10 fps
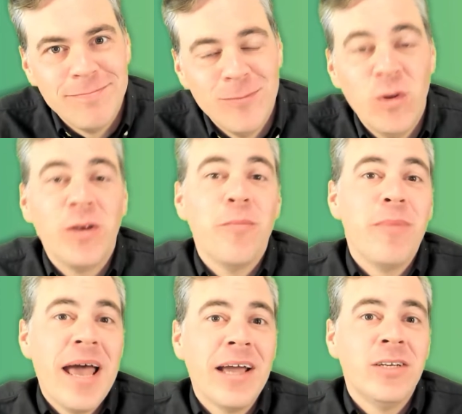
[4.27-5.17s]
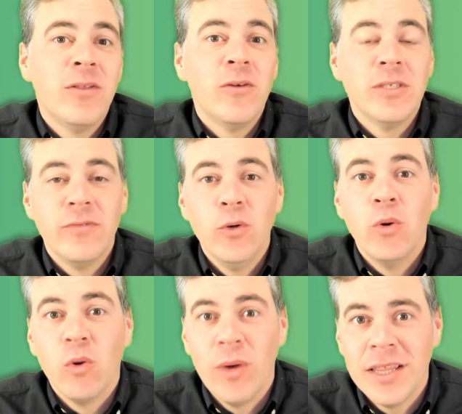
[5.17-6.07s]
Welcome back to those of you who
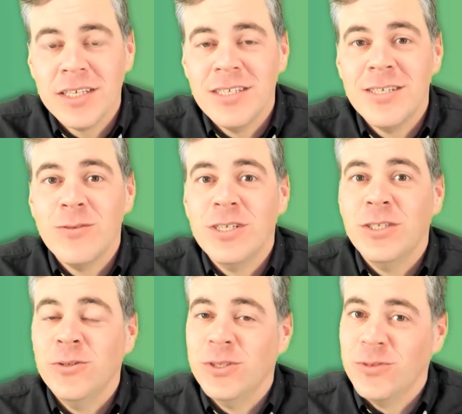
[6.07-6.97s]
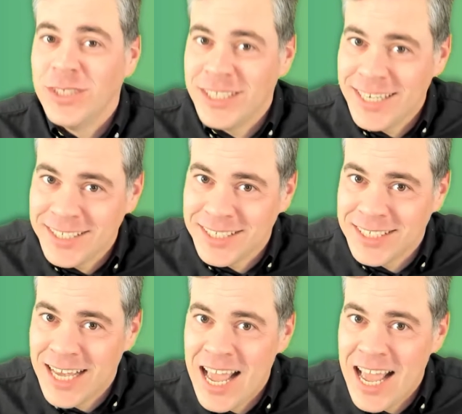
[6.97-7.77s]
are with us in SOCY 226,